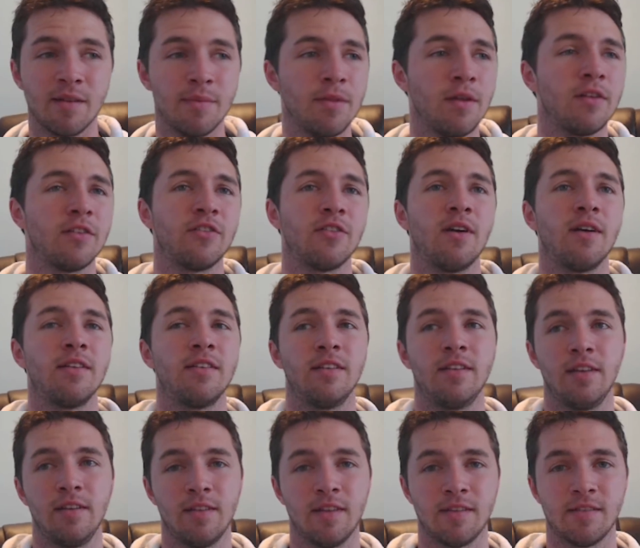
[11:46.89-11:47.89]
I'm not trying to
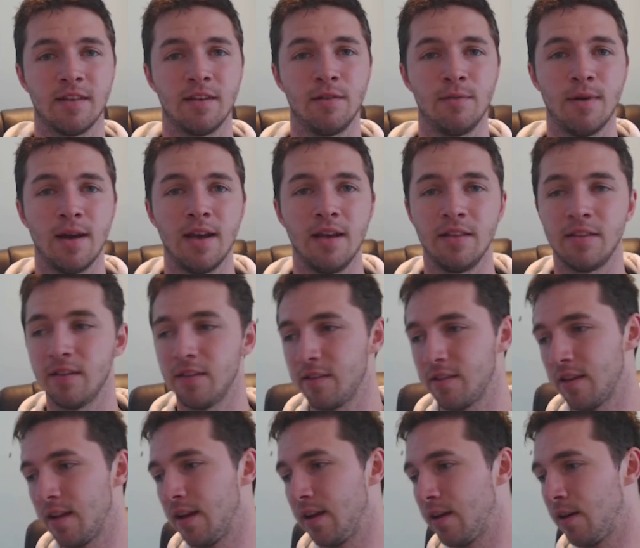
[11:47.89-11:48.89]
do this in a way
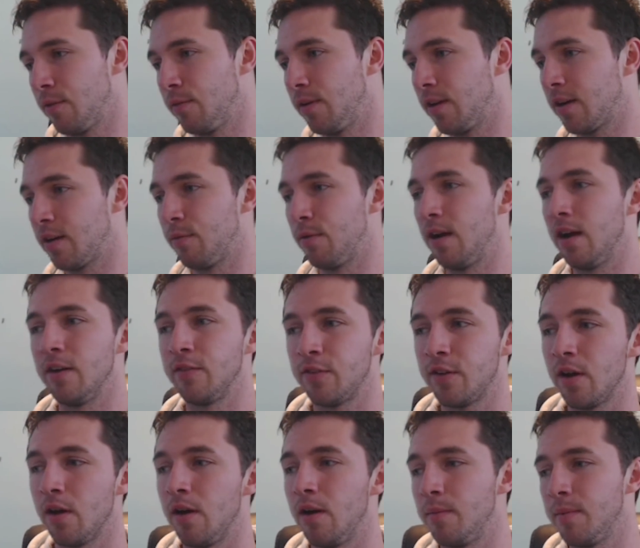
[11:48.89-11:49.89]
that's like, oh, look at what I've
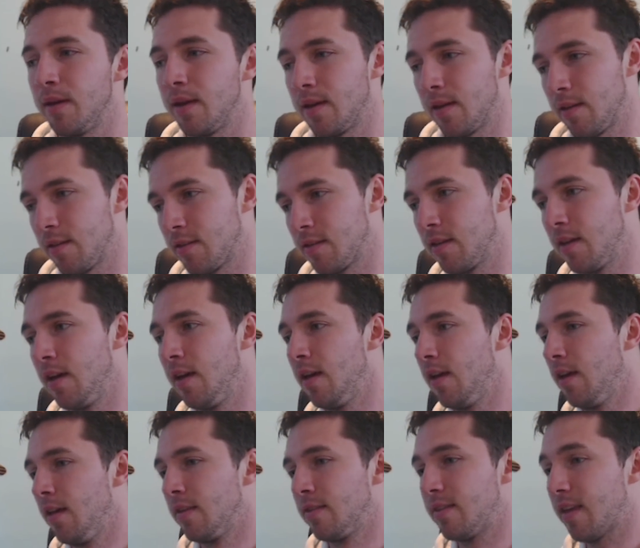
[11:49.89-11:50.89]
got, because
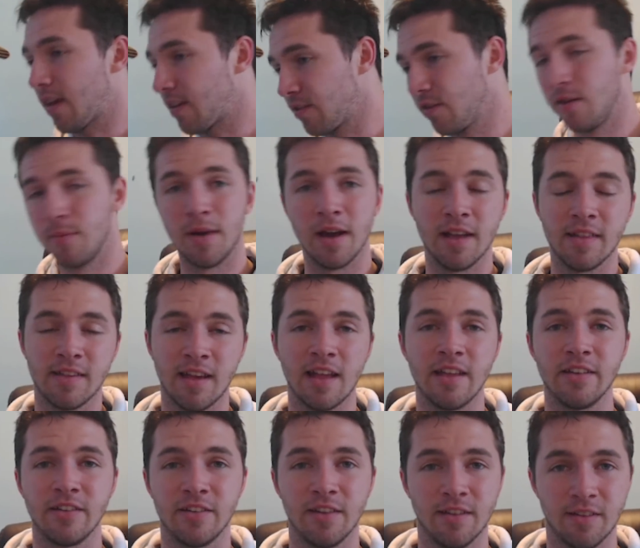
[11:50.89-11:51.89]
that's not my
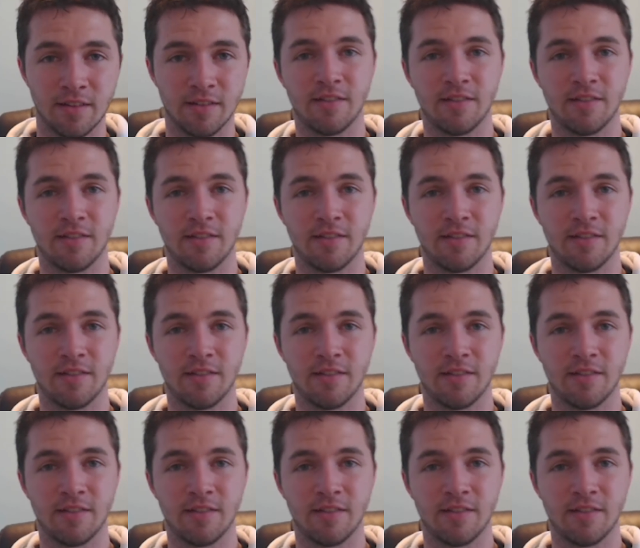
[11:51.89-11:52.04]
intentions.